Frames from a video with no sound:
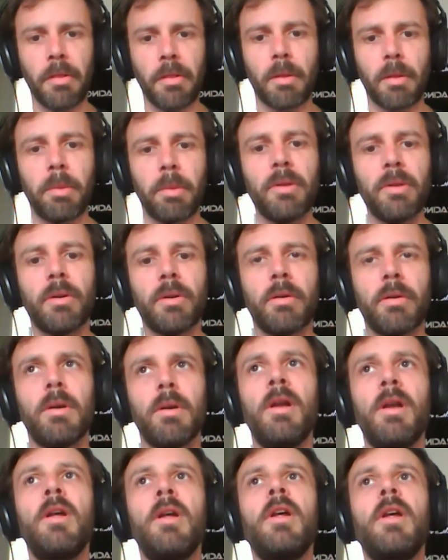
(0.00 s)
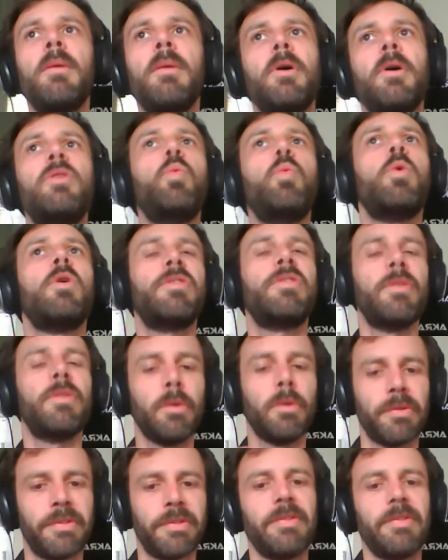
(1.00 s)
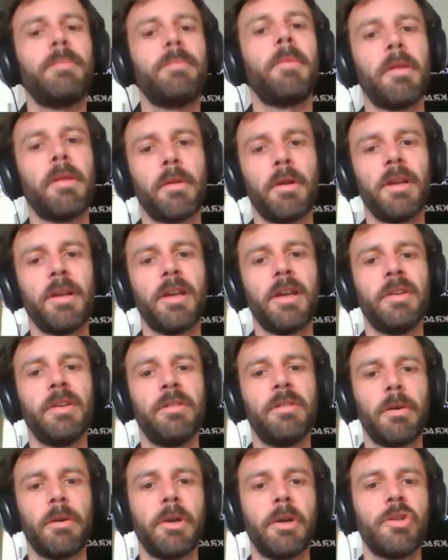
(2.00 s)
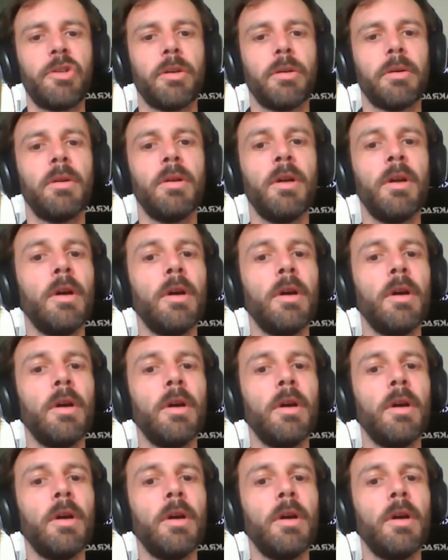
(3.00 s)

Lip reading: the bundle, but was used by the legacy integration.